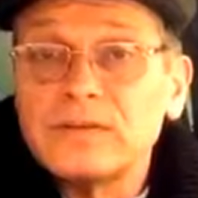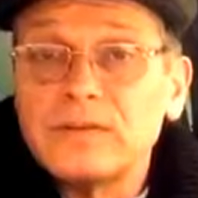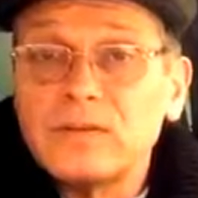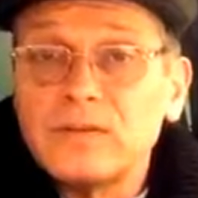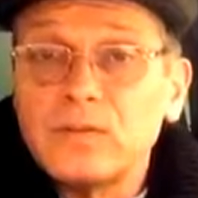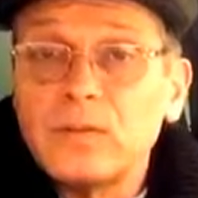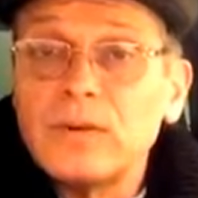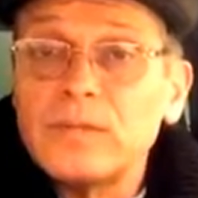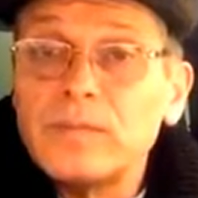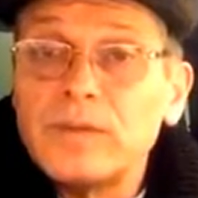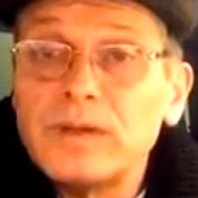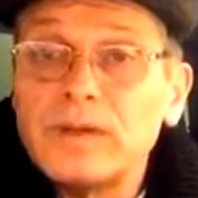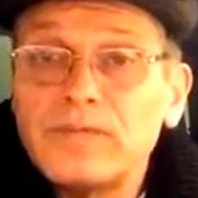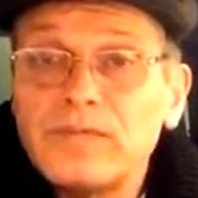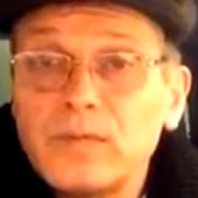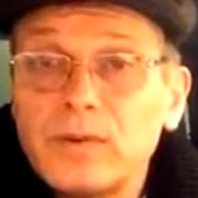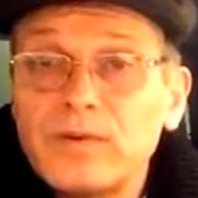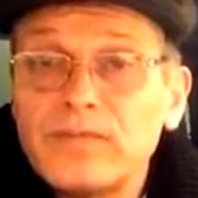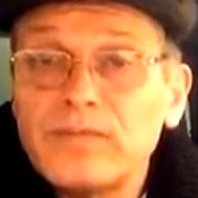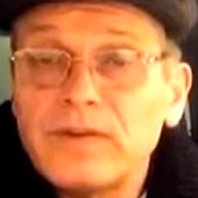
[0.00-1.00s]
You know, 1
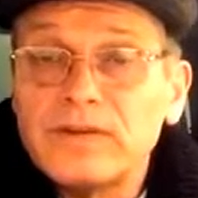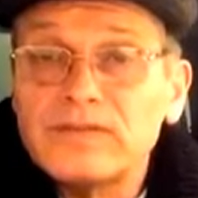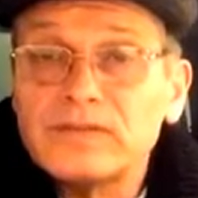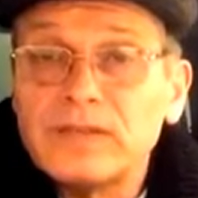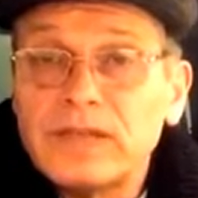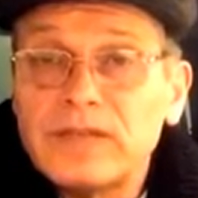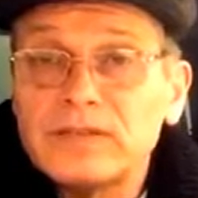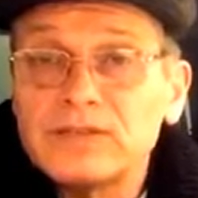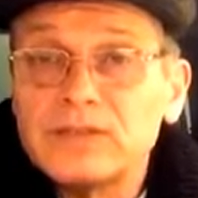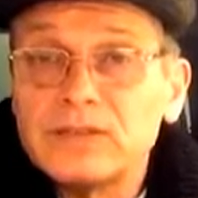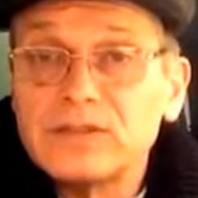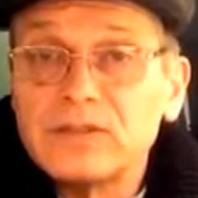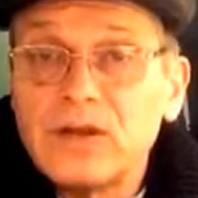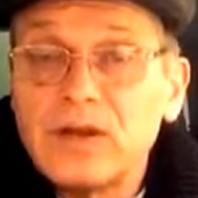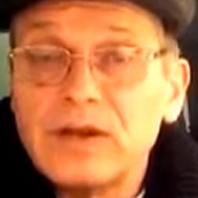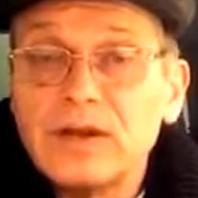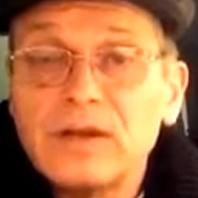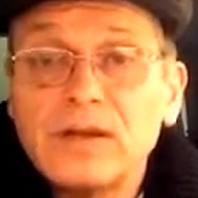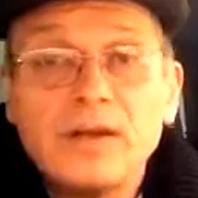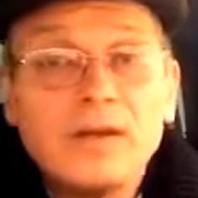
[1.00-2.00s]
minute, 45 seconds to
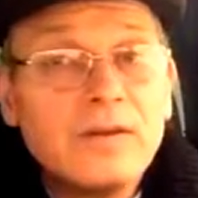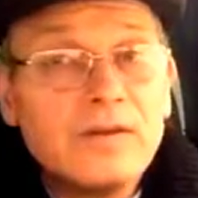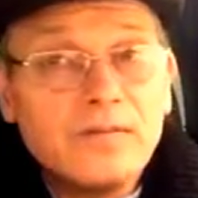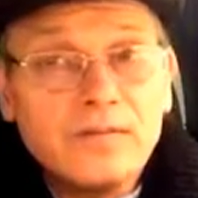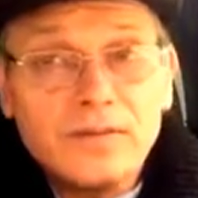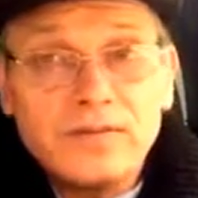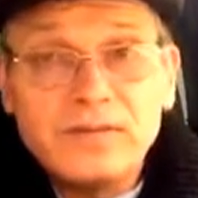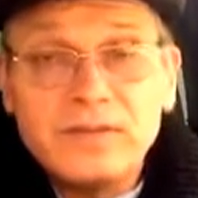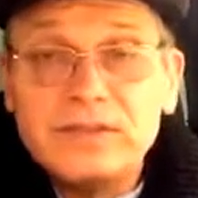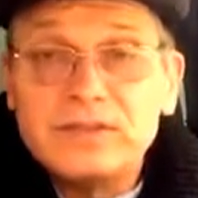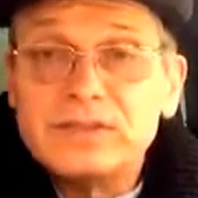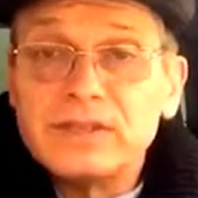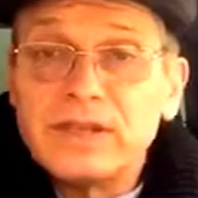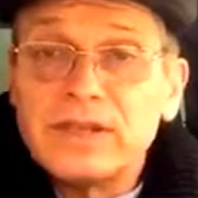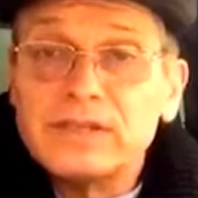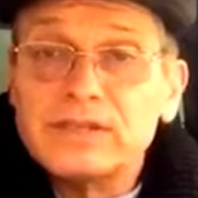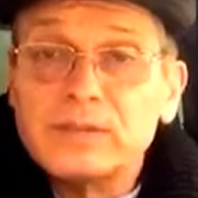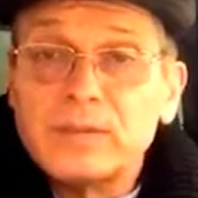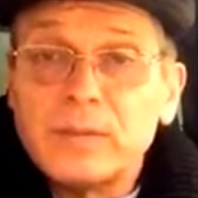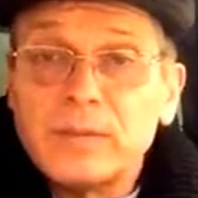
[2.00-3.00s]
talk, 15
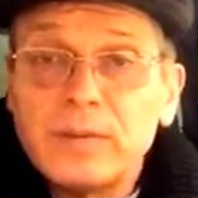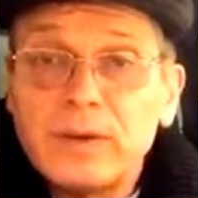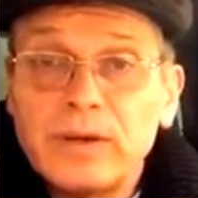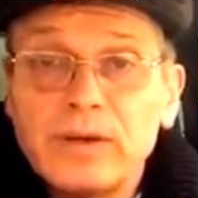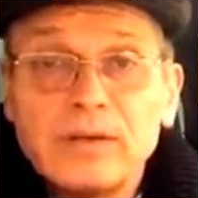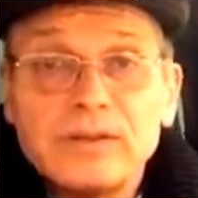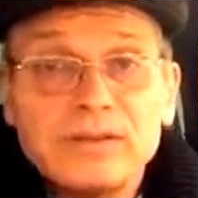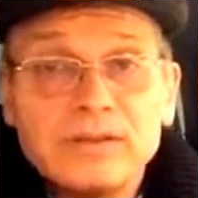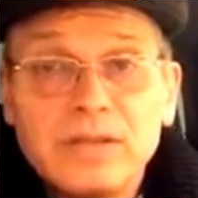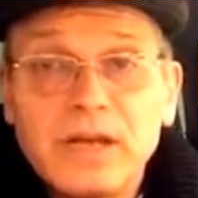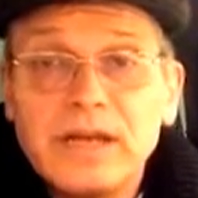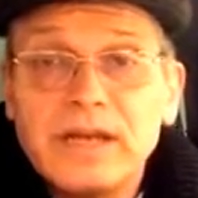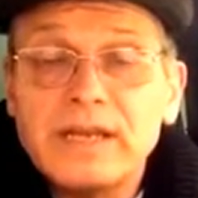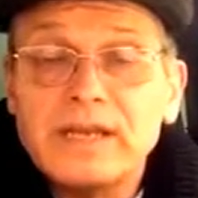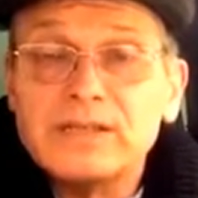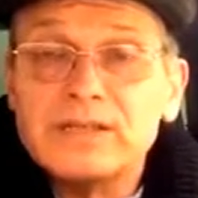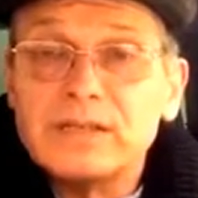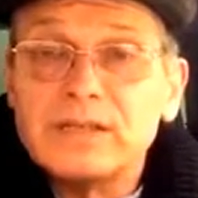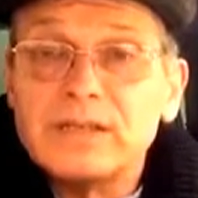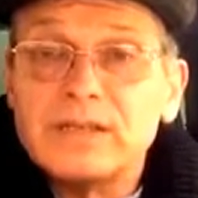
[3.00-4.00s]
seconds to prepare. It's not
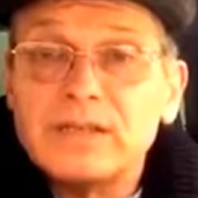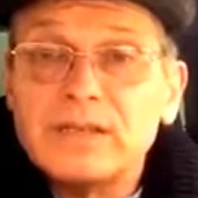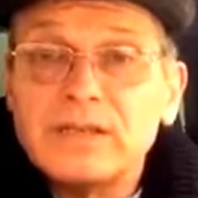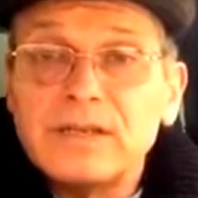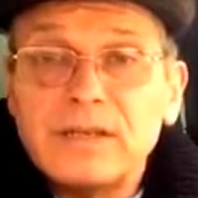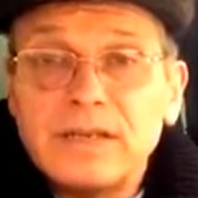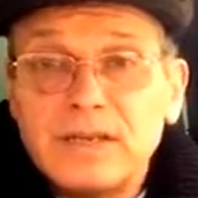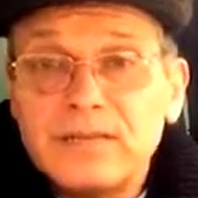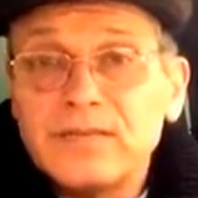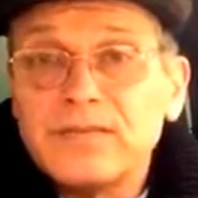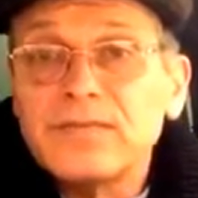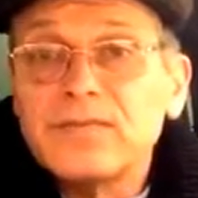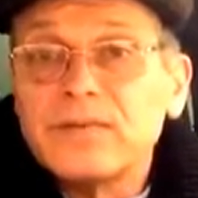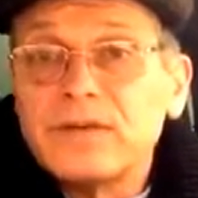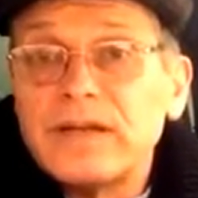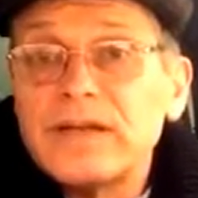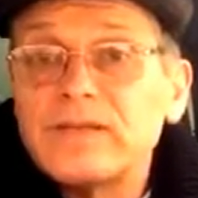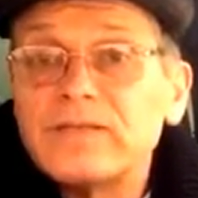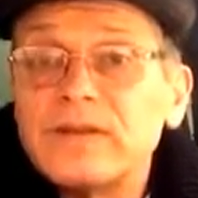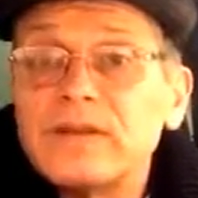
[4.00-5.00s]
easy, even for
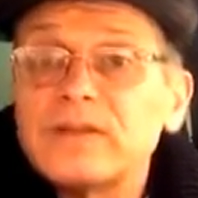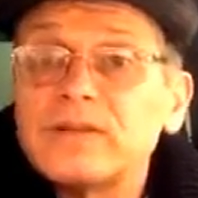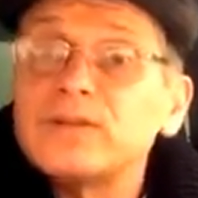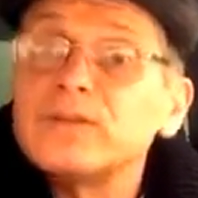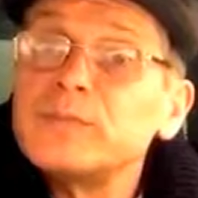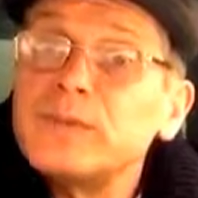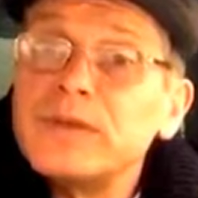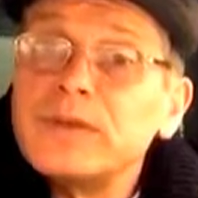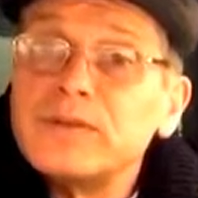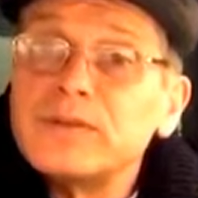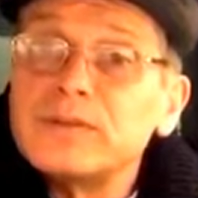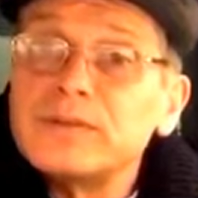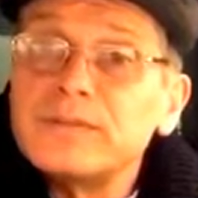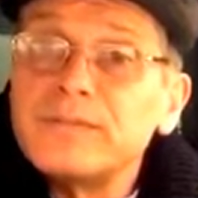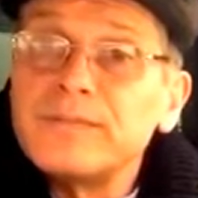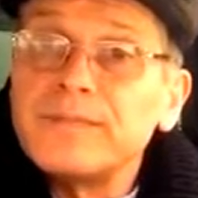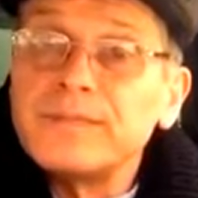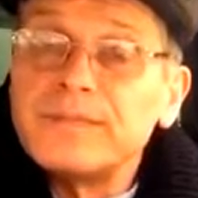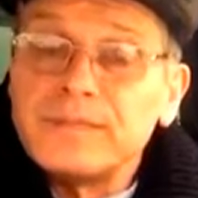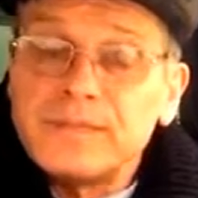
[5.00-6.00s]
native English speakers.